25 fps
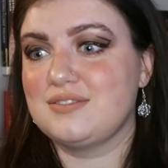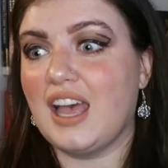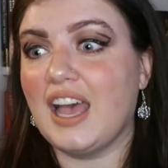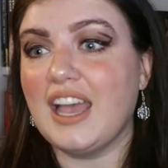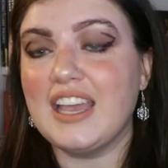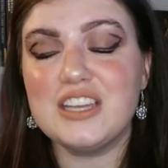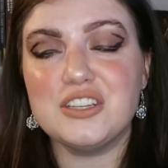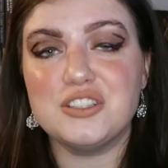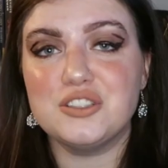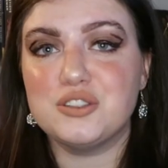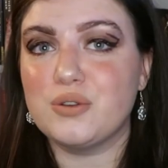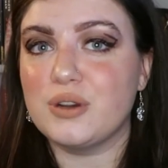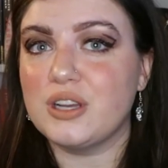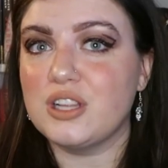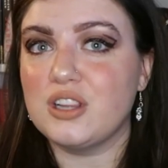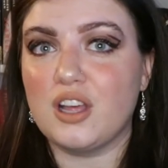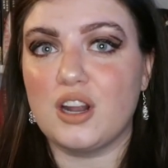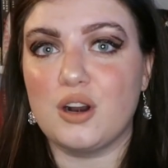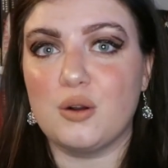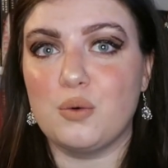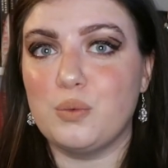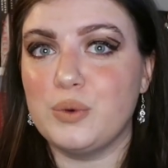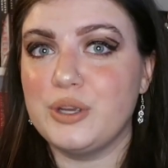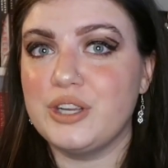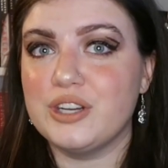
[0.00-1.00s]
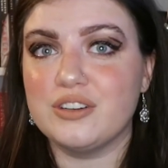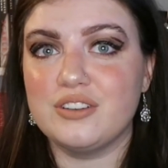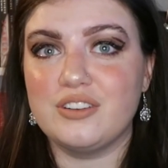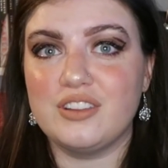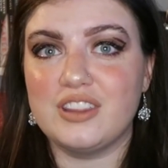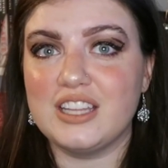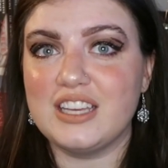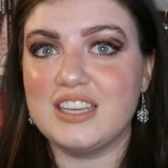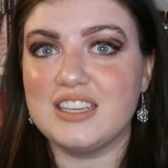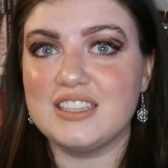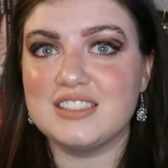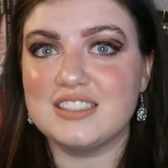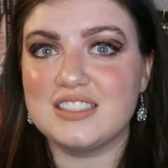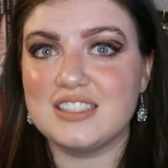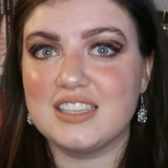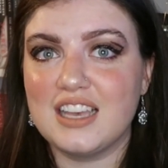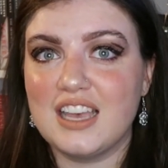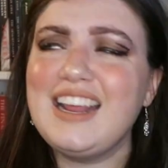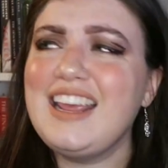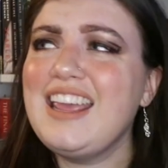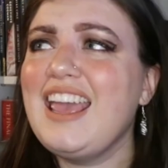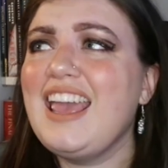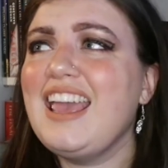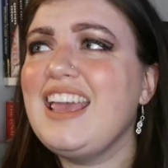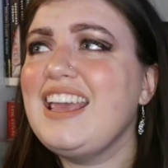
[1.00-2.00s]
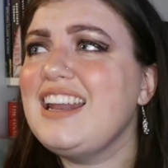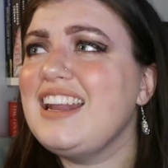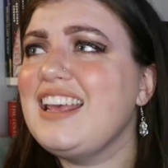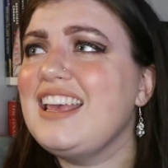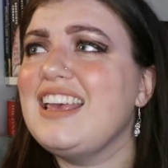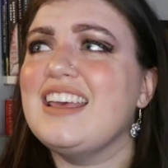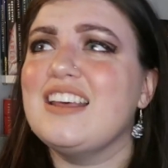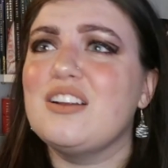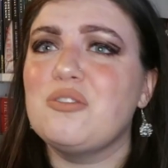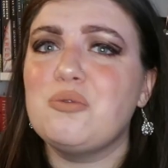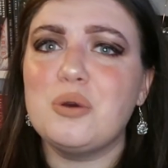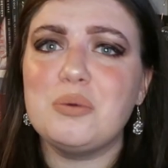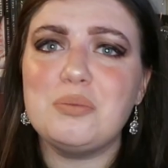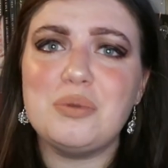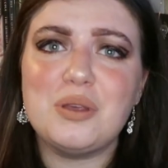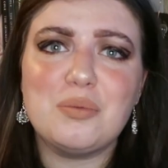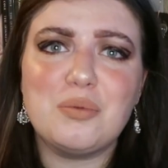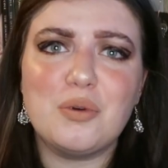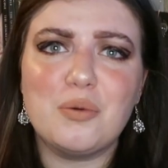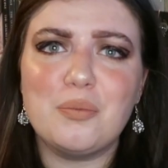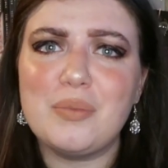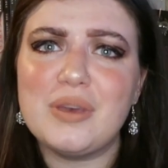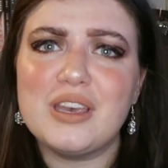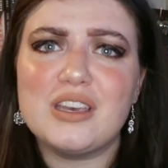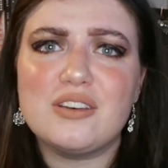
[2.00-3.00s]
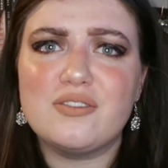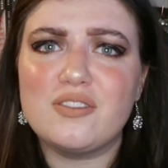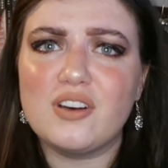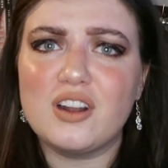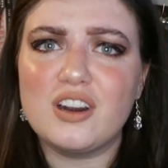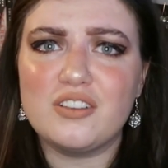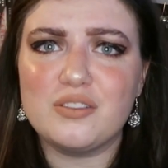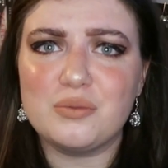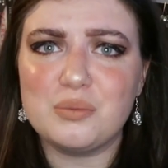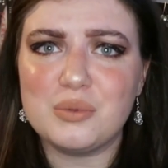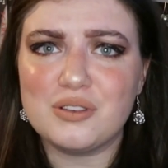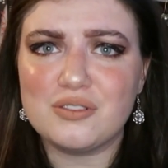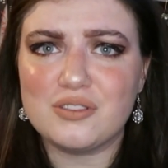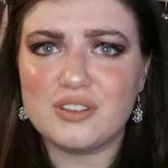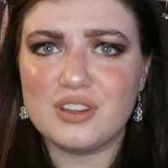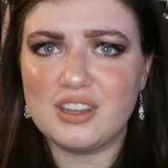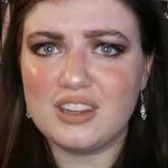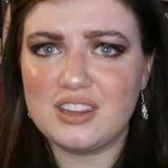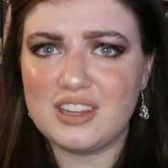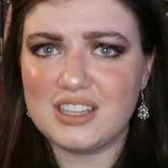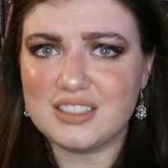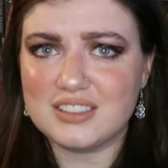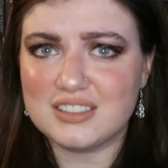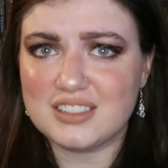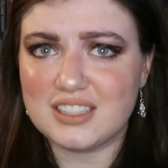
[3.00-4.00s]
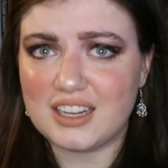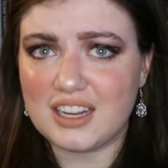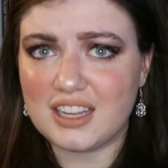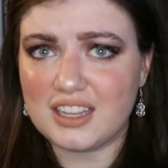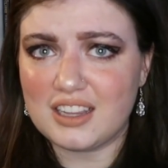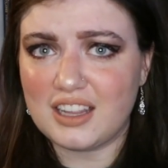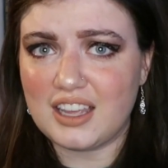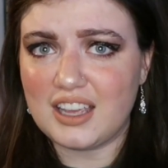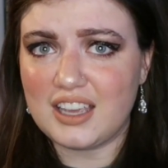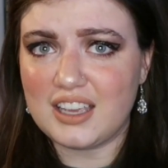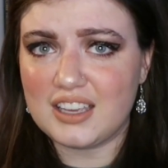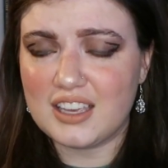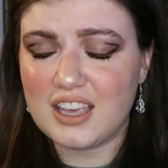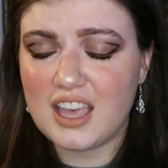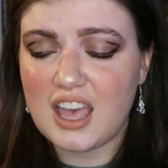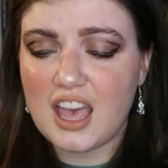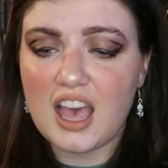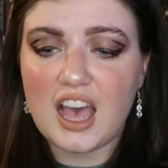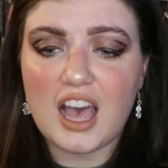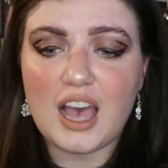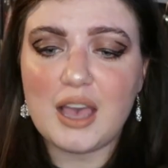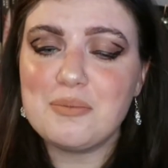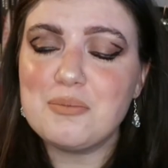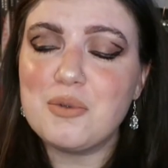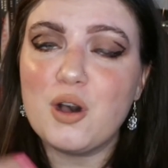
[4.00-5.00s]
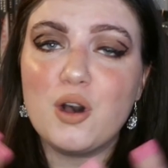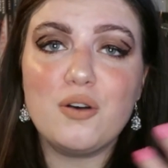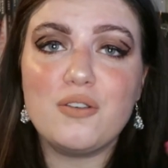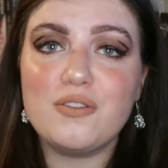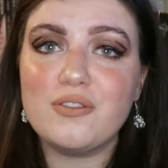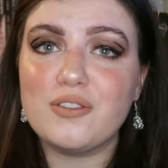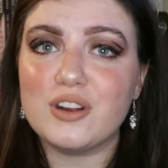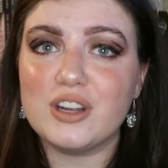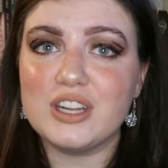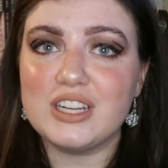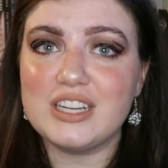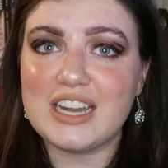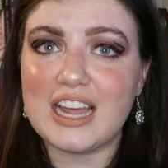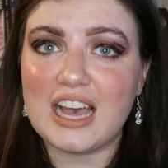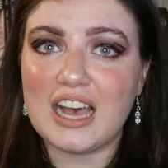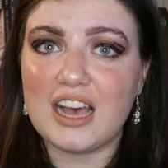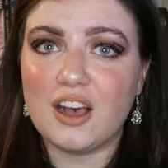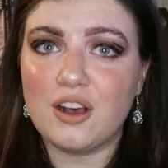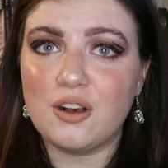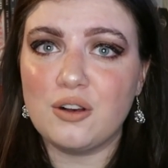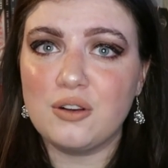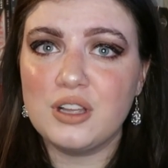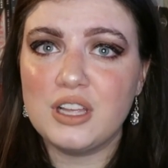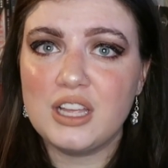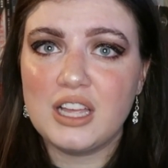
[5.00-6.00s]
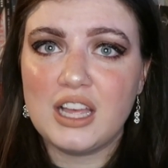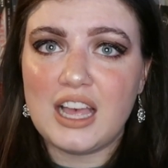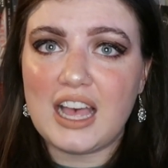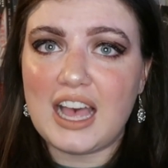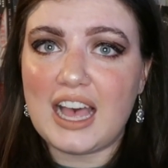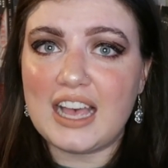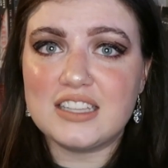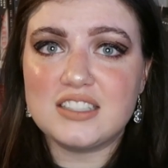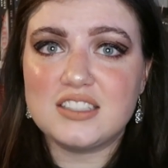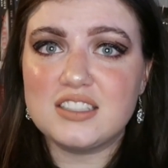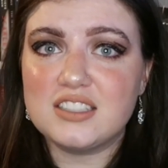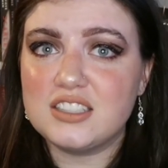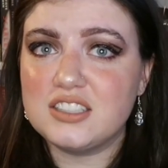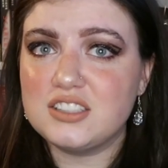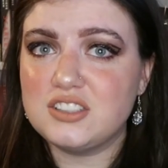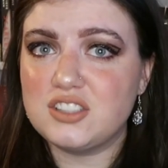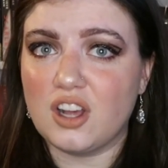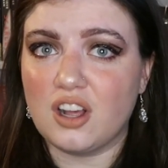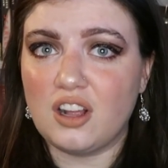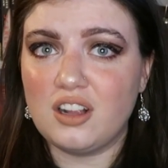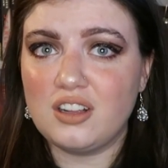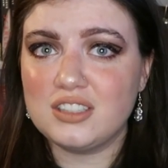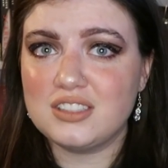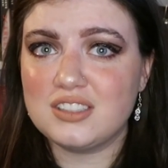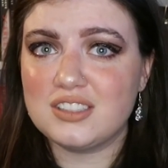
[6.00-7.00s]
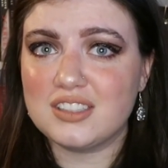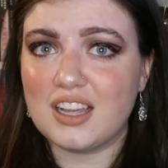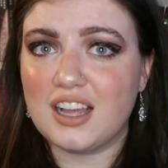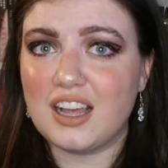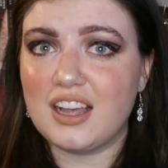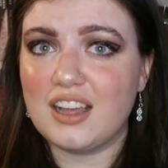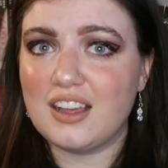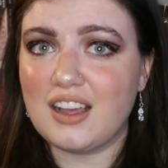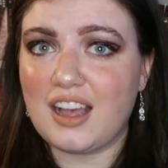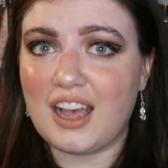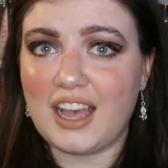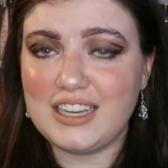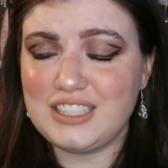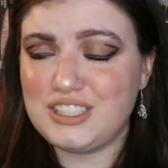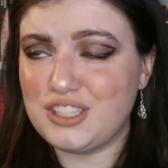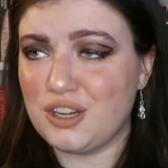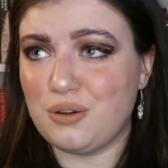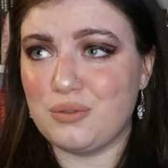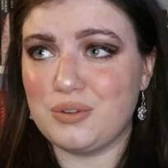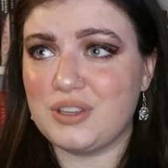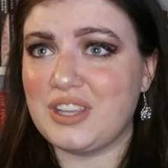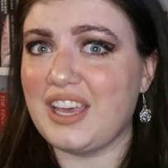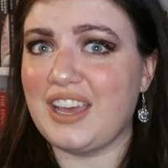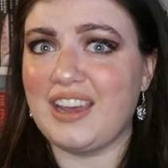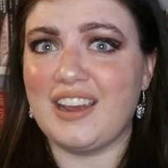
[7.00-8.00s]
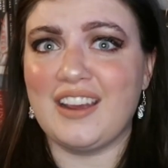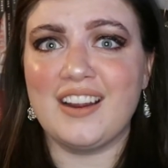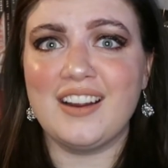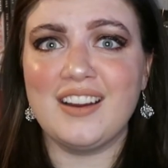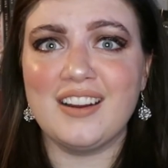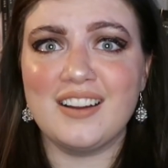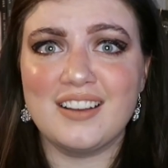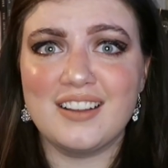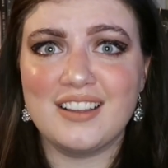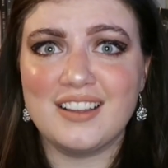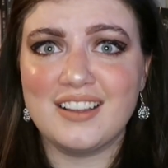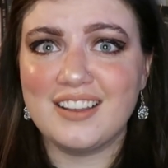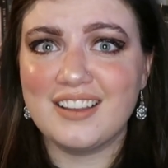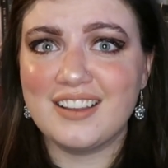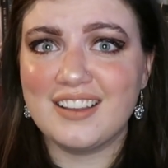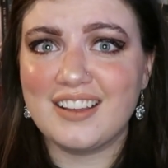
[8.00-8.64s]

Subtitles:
I enjoy a lot of weird things, and I hate it when people make fun of me for the things that I like. I'm over it now. As an adult, I don't care.